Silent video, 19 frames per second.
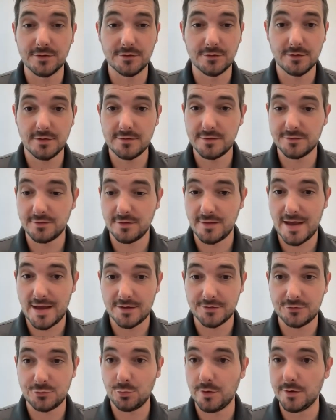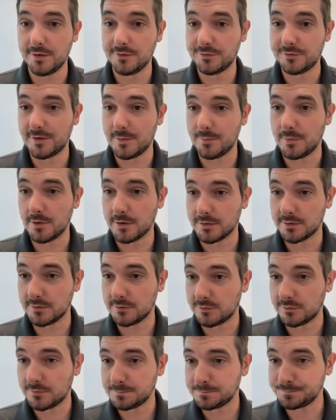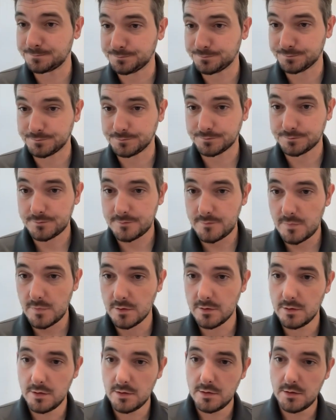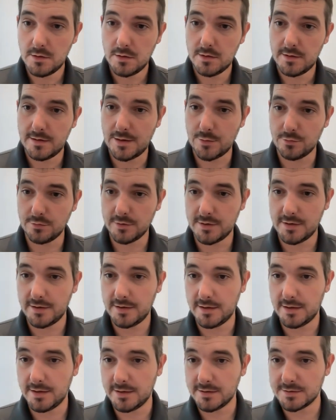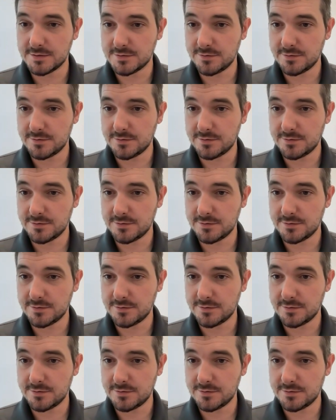Let's look at this last one in San Marcos. Now we're looking at